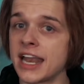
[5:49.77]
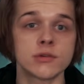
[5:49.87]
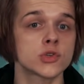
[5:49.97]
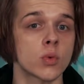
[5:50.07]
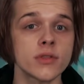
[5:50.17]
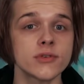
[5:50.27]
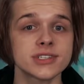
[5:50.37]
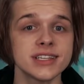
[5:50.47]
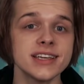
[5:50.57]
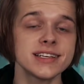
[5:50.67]
And it was one of
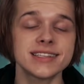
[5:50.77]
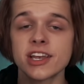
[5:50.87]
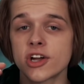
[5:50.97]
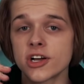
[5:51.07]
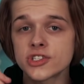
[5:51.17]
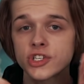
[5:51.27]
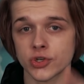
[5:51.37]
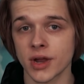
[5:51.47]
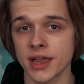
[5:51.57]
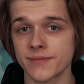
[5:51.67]
those leaks that caused the
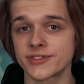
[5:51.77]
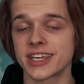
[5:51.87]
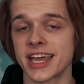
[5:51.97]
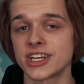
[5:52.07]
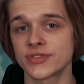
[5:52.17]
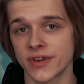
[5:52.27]
Triumph to catch